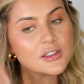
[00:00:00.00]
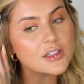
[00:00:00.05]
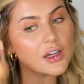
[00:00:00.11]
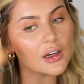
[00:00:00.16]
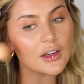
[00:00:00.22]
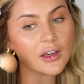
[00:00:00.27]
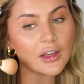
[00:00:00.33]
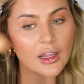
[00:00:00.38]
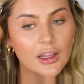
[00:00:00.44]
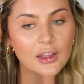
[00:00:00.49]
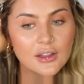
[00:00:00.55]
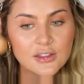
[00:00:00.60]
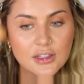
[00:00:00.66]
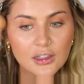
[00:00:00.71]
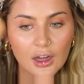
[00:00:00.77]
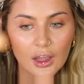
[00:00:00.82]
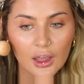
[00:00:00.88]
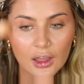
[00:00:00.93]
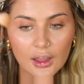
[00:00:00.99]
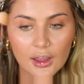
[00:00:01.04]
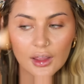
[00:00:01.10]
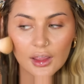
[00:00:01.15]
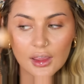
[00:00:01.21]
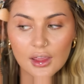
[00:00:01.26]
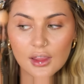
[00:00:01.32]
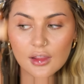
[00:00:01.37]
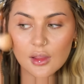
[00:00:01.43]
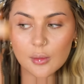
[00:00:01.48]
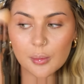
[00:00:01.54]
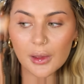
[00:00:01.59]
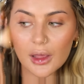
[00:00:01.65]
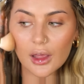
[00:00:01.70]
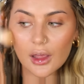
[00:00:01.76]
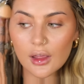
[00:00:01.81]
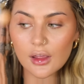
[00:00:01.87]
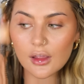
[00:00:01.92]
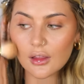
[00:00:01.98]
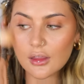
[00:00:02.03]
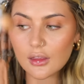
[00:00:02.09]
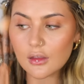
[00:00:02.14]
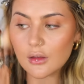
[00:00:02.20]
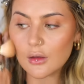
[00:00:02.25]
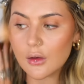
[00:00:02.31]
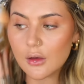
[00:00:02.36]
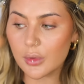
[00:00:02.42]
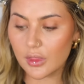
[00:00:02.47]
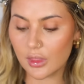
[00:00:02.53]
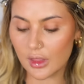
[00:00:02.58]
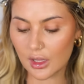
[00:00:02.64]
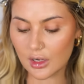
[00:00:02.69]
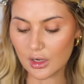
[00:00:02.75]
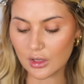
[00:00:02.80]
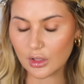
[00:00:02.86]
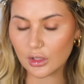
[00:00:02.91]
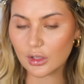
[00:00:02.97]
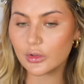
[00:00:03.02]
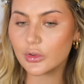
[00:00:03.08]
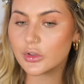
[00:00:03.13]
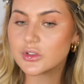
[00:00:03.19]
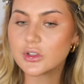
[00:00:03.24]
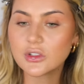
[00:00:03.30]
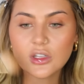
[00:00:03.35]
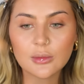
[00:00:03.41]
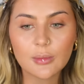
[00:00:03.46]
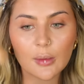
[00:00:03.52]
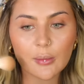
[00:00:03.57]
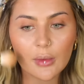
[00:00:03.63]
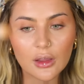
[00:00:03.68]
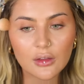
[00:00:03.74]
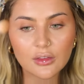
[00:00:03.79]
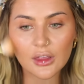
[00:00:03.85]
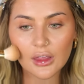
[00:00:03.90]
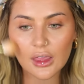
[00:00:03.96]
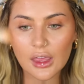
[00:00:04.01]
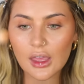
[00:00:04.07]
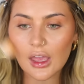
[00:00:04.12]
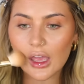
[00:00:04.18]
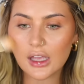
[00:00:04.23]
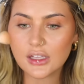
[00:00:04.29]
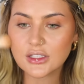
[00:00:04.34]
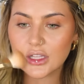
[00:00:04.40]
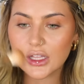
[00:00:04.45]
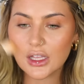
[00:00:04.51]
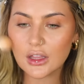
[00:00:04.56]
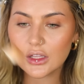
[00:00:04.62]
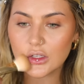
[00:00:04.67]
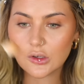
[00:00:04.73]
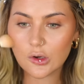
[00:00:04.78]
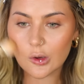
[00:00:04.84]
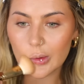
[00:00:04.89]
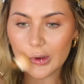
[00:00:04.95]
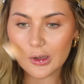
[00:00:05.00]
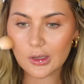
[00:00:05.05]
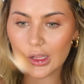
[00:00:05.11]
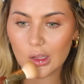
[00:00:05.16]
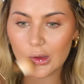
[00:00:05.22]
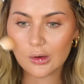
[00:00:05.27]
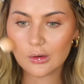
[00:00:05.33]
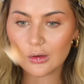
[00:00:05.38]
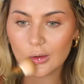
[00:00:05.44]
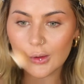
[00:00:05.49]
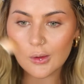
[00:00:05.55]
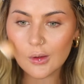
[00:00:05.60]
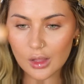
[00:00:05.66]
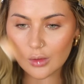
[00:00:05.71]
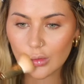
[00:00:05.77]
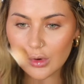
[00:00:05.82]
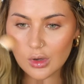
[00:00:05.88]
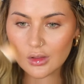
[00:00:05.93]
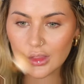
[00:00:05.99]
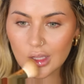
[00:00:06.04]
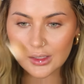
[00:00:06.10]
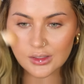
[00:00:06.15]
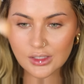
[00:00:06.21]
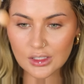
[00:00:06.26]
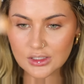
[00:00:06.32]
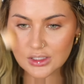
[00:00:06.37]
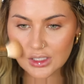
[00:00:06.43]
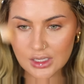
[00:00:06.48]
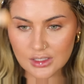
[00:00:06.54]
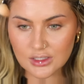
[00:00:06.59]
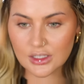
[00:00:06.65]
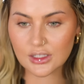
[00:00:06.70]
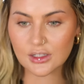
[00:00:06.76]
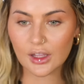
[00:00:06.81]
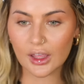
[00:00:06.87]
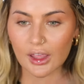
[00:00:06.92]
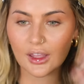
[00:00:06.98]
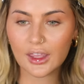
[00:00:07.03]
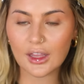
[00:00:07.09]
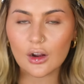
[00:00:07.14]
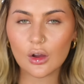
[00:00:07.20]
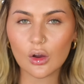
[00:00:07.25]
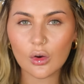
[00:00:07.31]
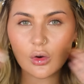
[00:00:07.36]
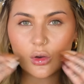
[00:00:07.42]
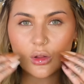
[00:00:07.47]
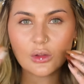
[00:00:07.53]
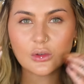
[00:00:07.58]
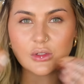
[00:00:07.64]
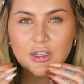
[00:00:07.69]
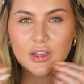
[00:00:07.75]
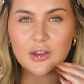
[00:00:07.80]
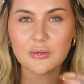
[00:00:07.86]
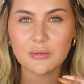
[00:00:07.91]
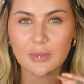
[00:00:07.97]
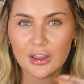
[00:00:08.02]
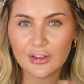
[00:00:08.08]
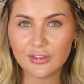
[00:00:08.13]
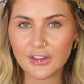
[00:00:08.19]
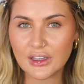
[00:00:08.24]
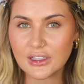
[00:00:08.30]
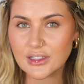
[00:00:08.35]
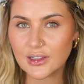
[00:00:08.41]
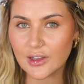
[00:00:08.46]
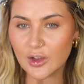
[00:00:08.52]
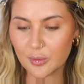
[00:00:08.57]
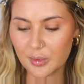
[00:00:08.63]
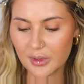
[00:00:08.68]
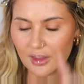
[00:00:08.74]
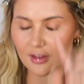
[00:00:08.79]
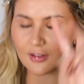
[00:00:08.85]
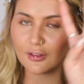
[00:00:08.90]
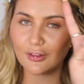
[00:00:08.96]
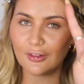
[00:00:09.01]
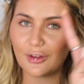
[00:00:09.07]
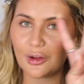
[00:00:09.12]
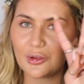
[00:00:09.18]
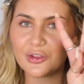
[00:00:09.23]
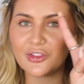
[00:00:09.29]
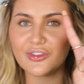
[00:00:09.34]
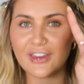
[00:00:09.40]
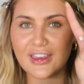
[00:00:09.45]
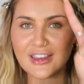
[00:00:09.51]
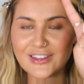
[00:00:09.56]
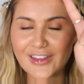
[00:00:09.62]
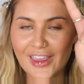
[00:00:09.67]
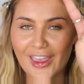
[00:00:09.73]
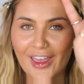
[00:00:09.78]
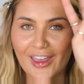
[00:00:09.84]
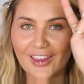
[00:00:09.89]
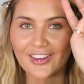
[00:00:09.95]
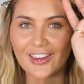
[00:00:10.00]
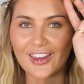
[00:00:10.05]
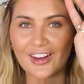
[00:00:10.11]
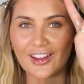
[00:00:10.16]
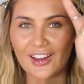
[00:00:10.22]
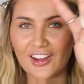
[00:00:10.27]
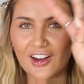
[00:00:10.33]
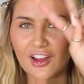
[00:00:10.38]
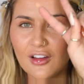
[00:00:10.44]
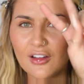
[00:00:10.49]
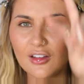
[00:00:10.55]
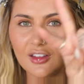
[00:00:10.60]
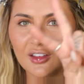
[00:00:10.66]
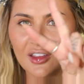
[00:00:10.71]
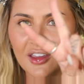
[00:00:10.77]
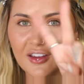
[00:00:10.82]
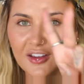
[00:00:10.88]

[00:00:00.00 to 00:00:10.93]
start nice and high at the back, but then the closer to my mouth I get, I slightly drop it down. And what that does is it, it kind of hollows out my face a little bit. Round face gang, kind of get a hollow.